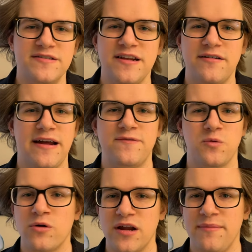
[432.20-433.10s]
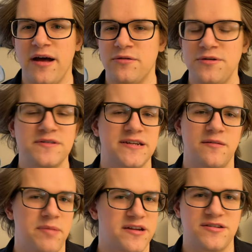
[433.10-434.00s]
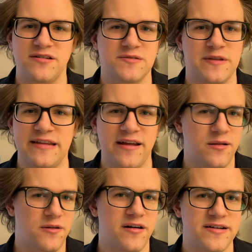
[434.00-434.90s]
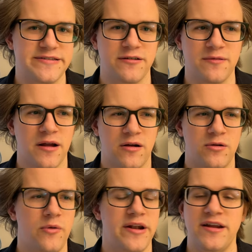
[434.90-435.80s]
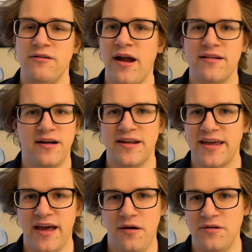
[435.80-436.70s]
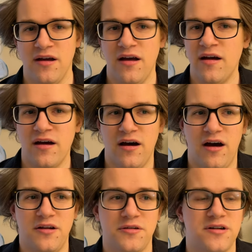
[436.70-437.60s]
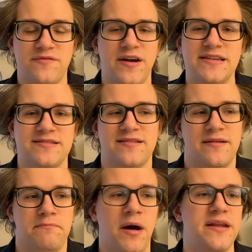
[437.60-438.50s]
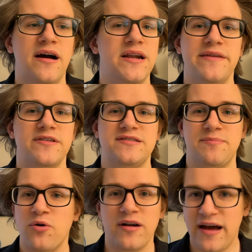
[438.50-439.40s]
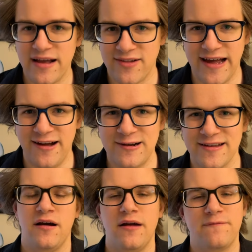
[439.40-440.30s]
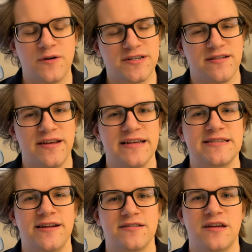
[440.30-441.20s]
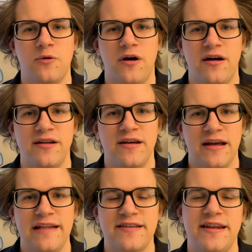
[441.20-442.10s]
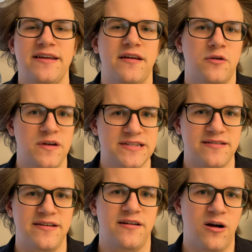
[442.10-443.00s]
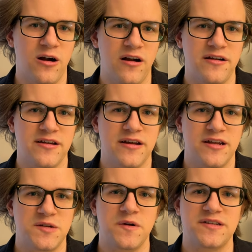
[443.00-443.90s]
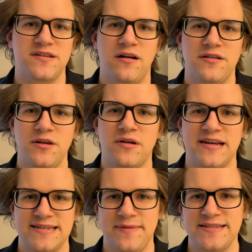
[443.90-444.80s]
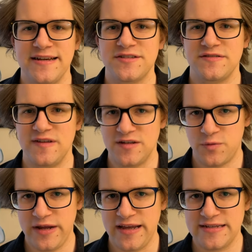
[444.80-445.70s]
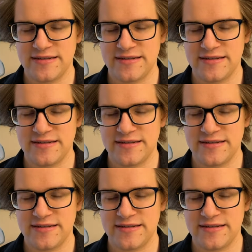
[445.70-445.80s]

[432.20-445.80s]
so you don't have to worry about losing your pictures with data loss or ruining your iCloud account. An older device might not even support iCloud. Unfortunately, as the years go on, it's getting increasingly hard to install new customizations and tweaks.